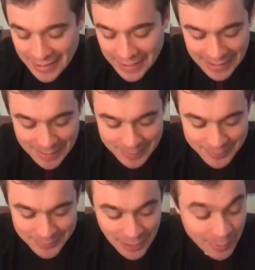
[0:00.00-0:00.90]

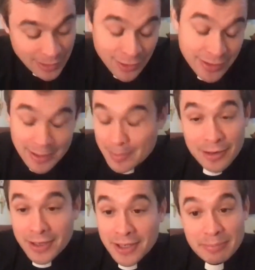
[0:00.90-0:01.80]
I mean, look at
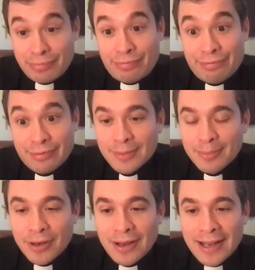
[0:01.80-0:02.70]
America.
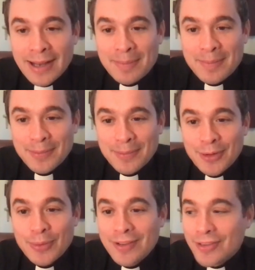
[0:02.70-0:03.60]
But
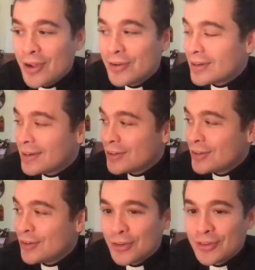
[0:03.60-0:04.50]
that
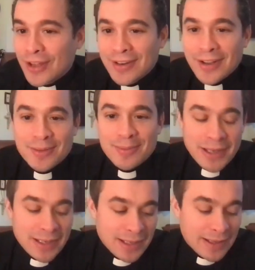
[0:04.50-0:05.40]
doesn't
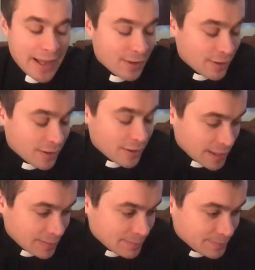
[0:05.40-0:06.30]
mean that they
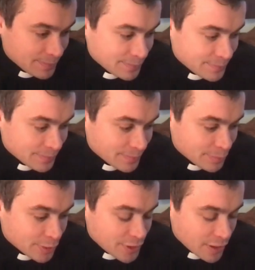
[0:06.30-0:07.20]
are
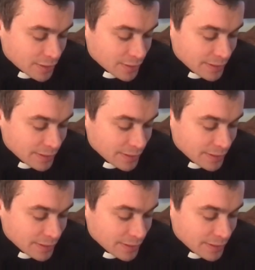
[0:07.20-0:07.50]
I've kind of